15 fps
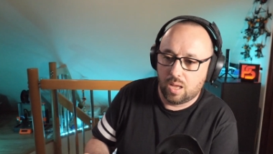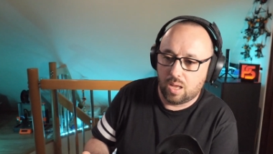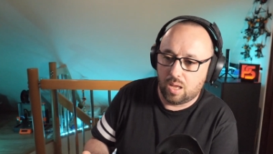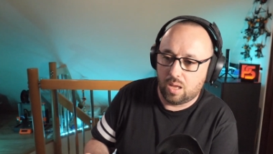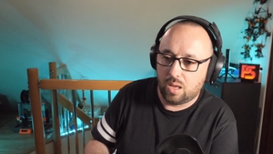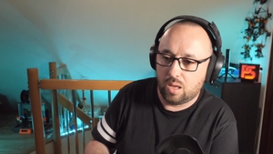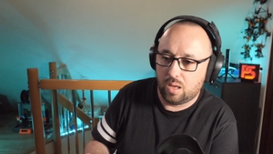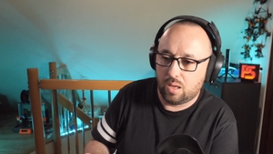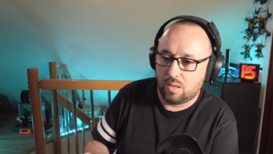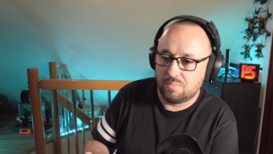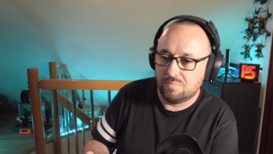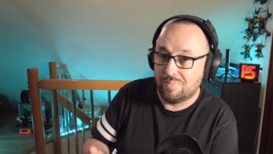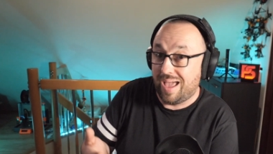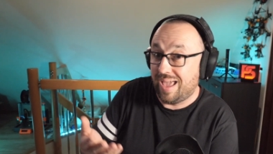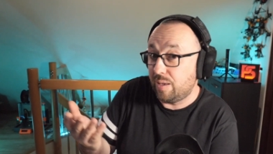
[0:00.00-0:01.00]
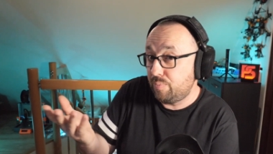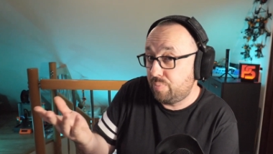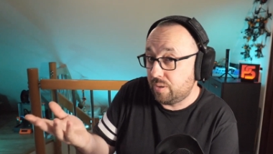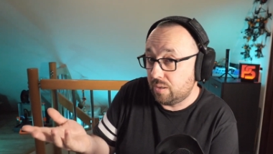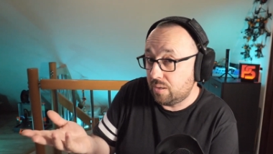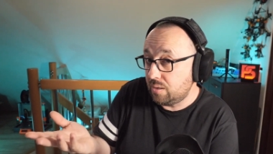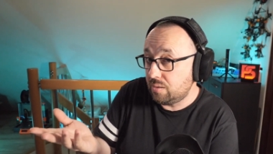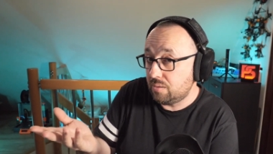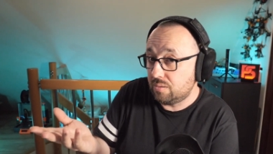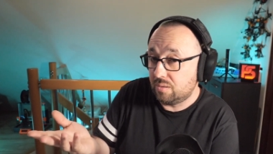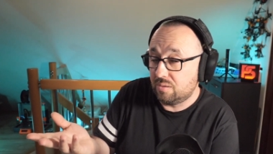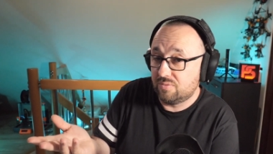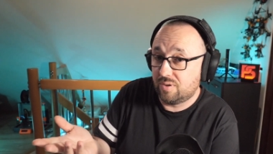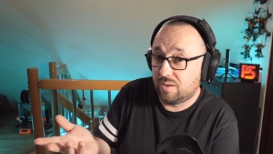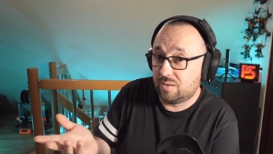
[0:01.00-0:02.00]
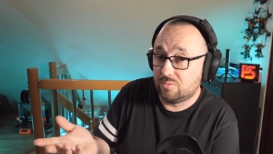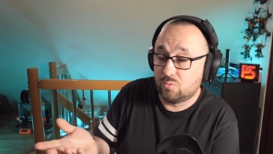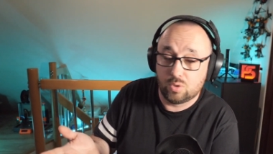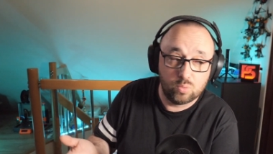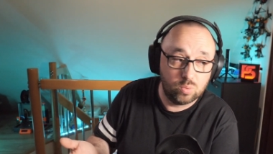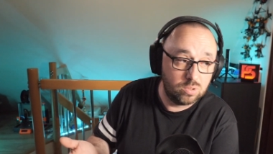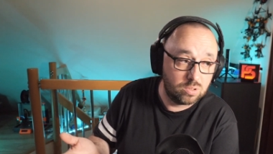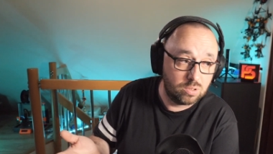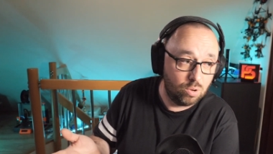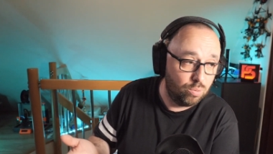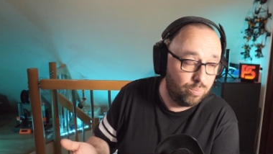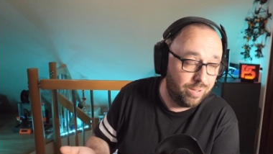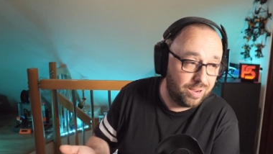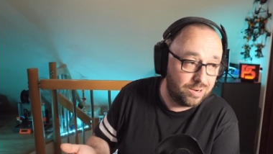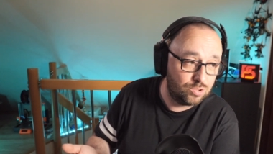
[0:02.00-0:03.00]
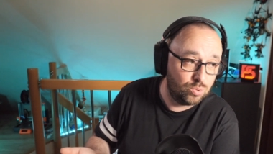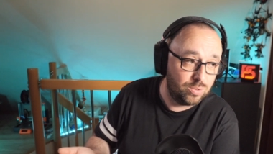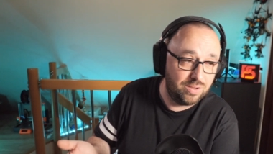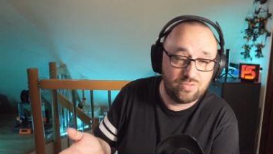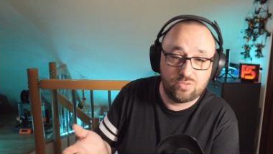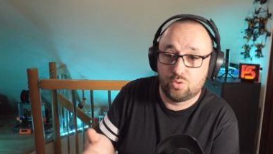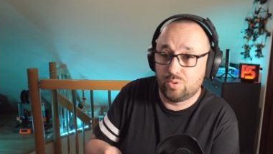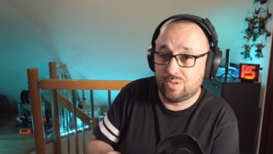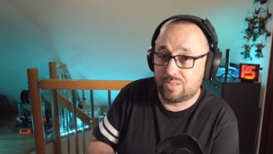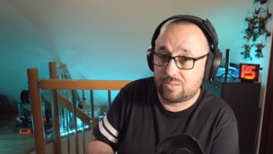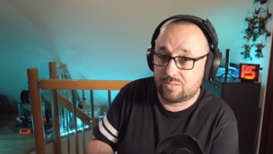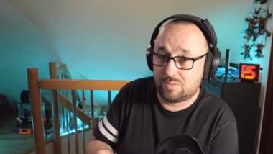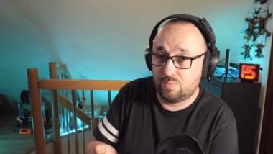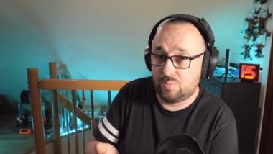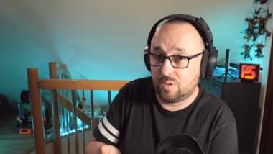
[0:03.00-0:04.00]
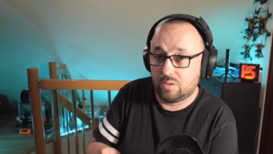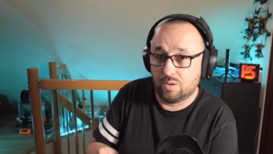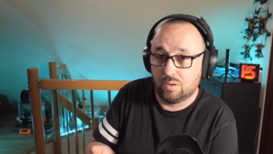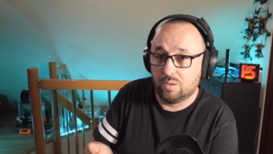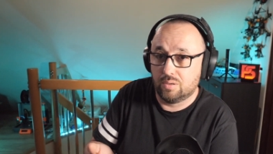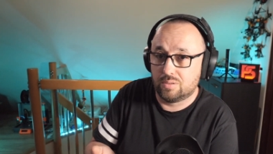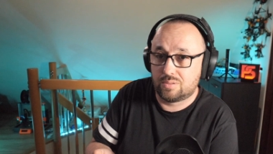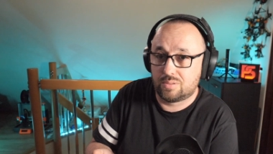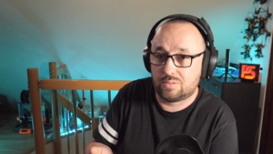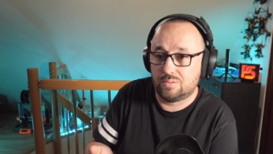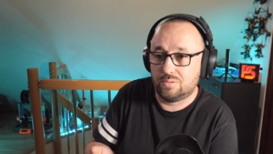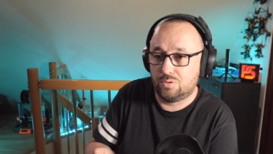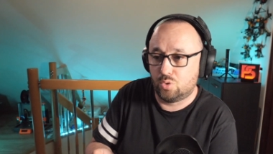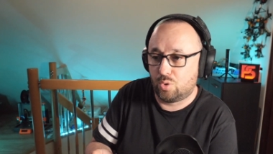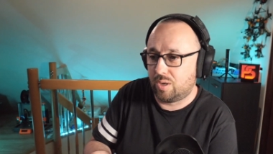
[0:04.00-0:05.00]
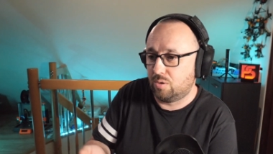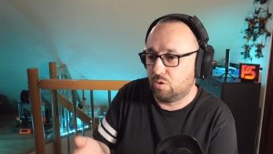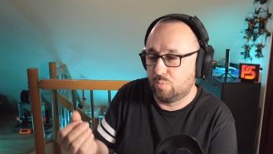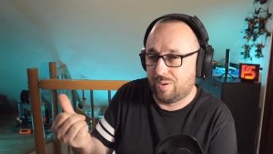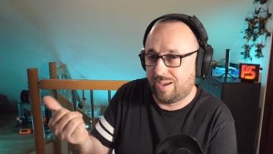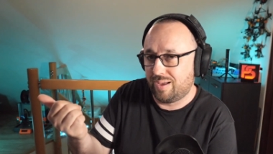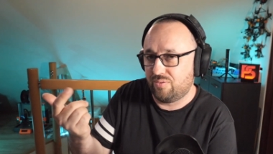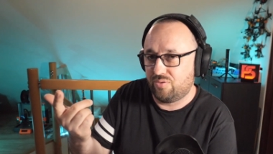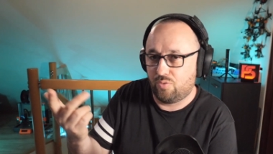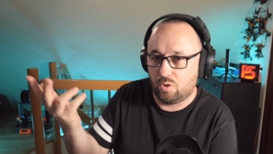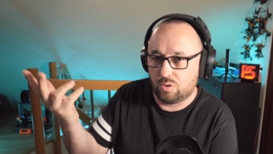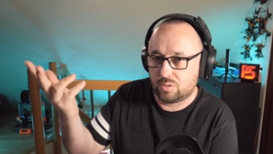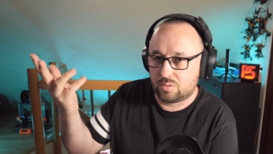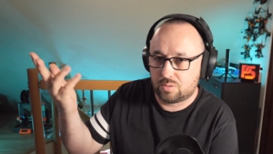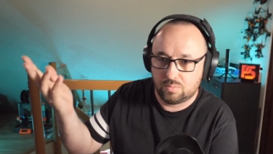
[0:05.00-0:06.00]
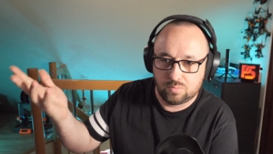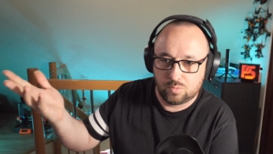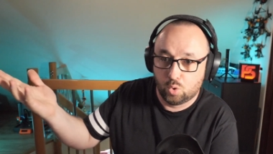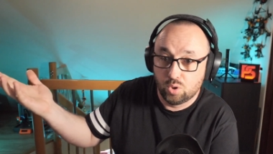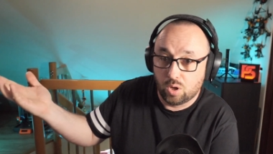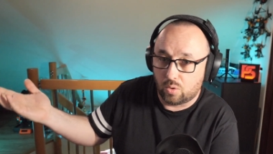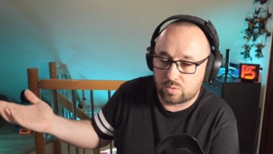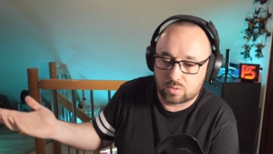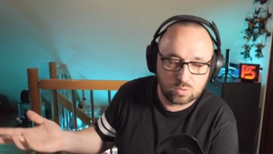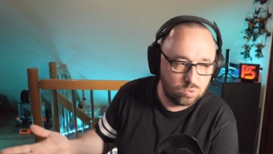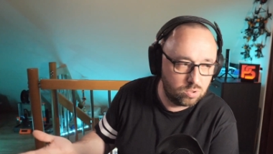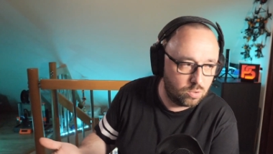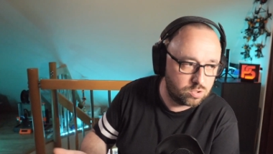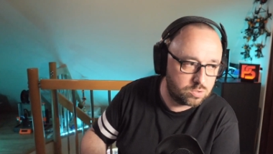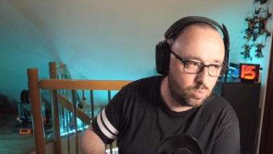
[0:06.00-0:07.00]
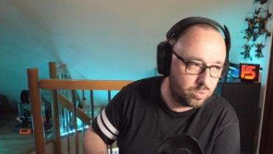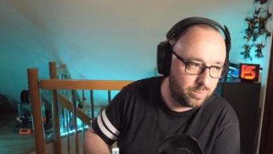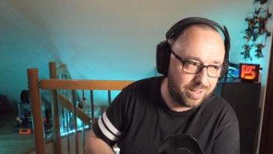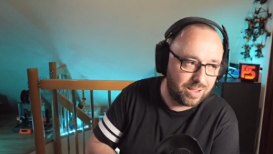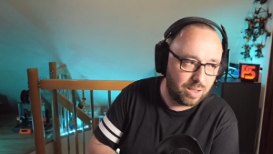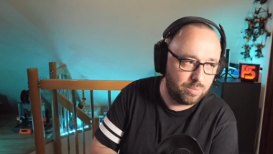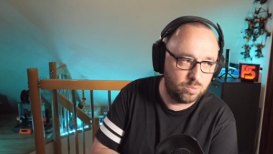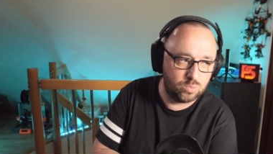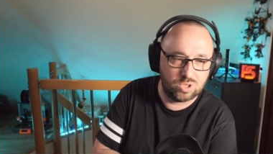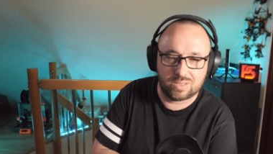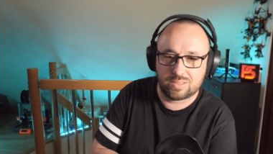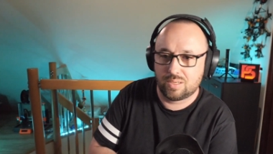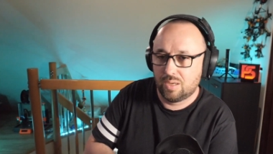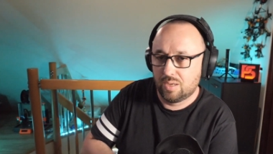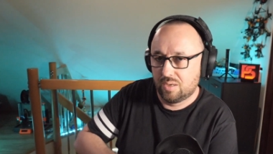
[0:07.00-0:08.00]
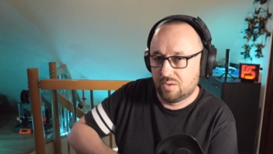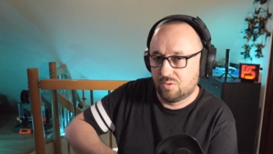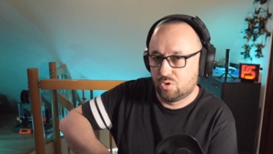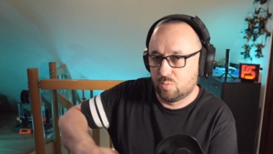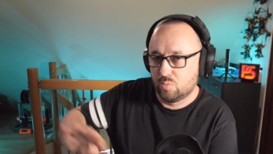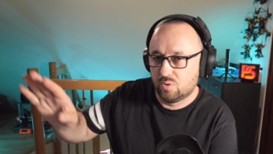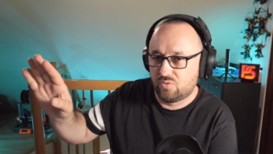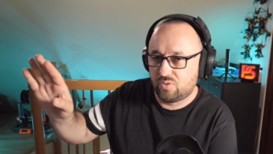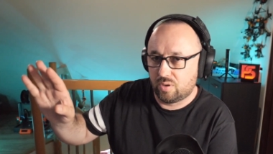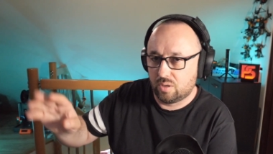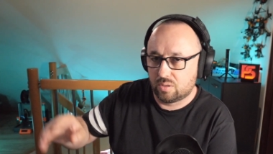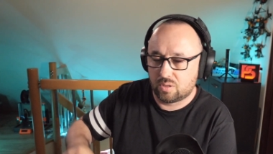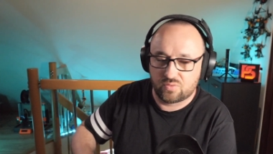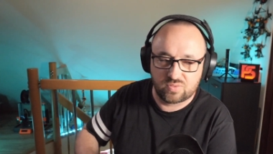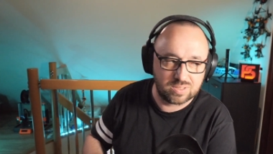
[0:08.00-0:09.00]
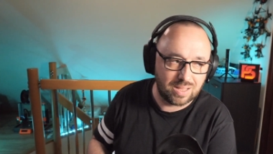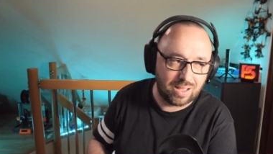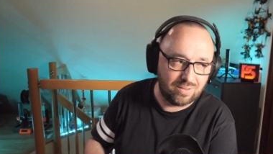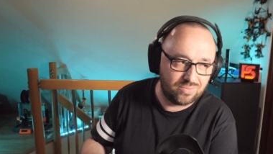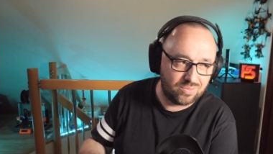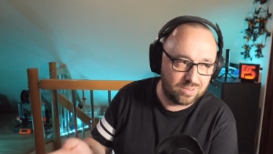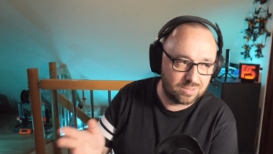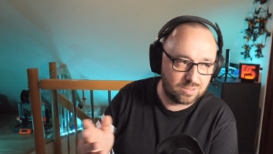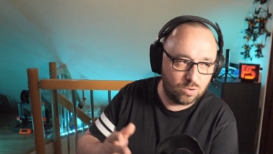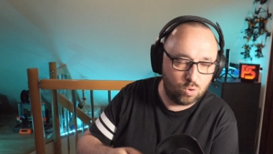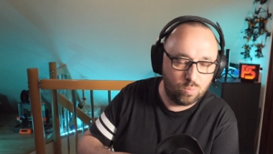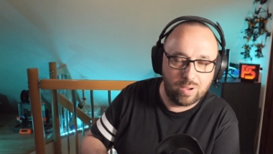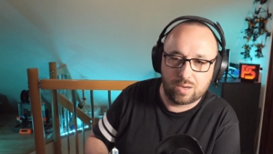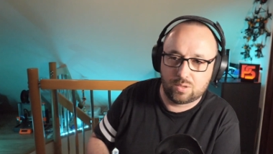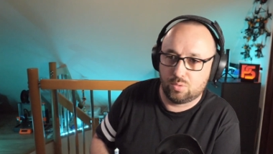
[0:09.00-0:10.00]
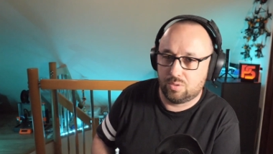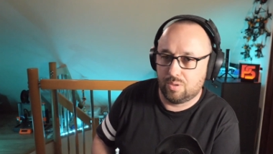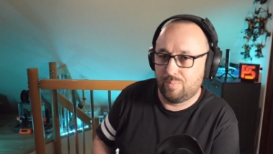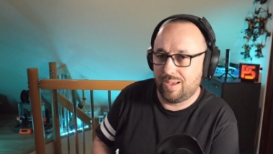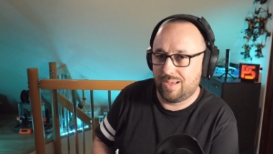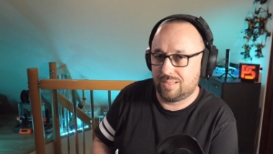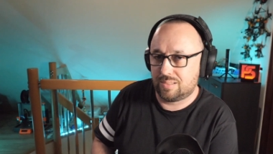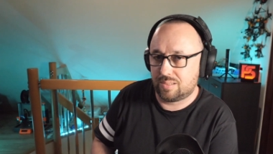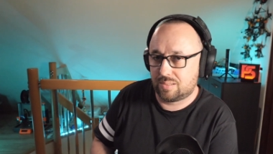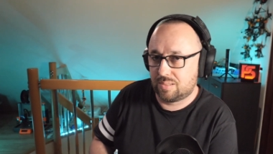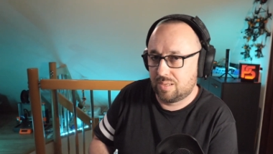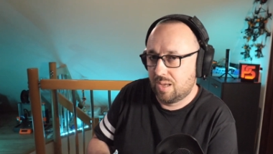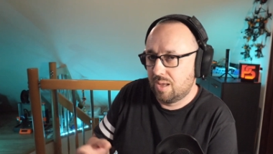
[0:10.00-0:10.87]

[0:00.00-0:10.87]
uh, maybe even we will go back to f3s because uh, you cannot buy f4s who knows? Who knows what might happen? We just remove a lot of stuff and go back to the basics.